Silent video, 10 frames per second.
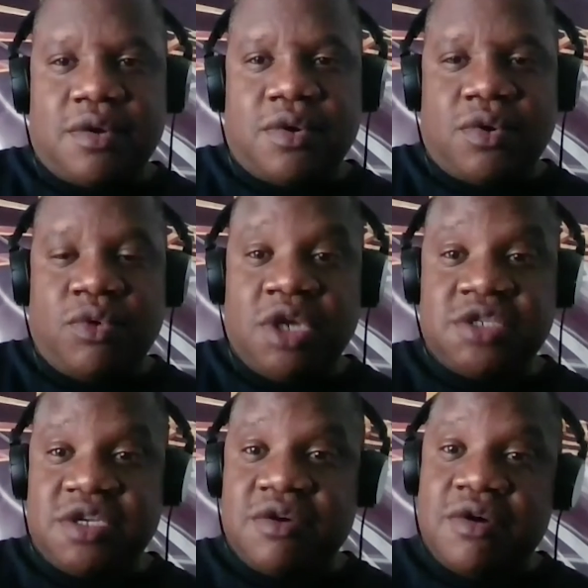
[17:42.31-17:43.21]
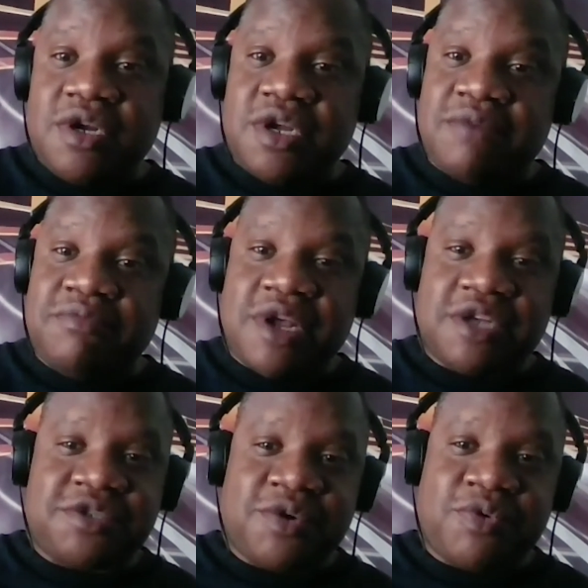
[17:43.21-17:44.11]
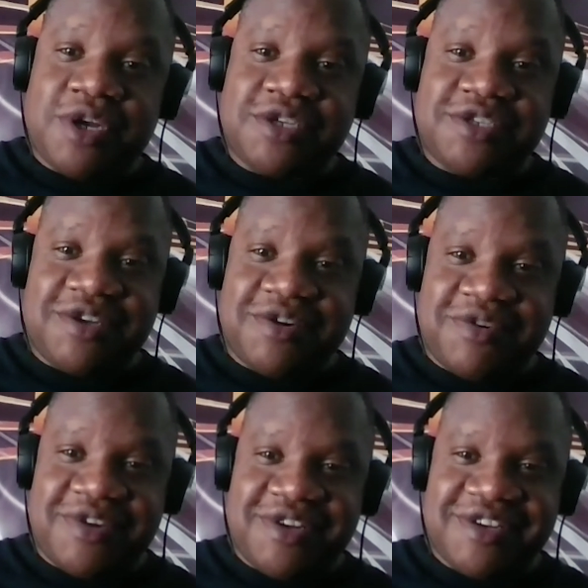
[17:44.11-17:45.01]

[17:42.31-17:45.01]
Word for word: Where is it going? I'm not sure. Where is it going?